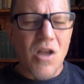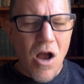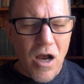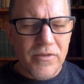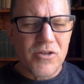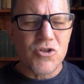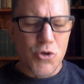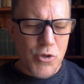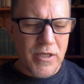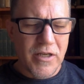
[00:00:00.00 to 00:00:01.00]
on the
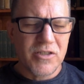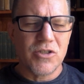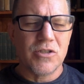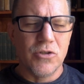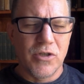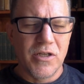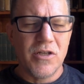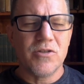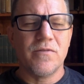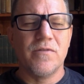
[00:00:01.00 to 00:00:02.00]
jury, let's just look at
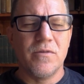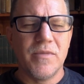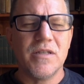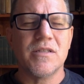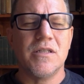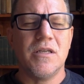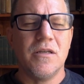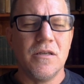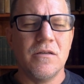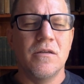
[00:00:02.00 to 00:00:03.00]
each of them and
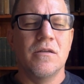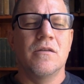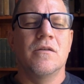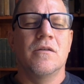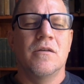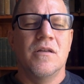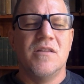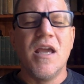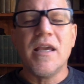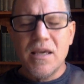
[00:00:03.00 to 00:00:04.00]
see.
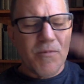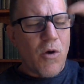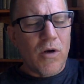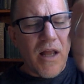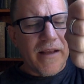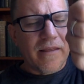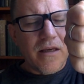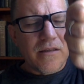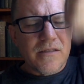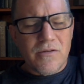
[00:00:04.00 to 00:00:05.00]
They keep going like
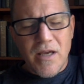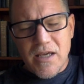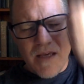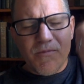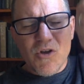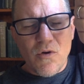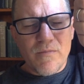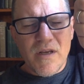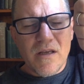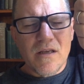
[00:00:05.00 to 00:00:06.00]
this. So they keep showing
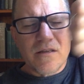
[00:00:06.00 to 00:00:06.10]
me,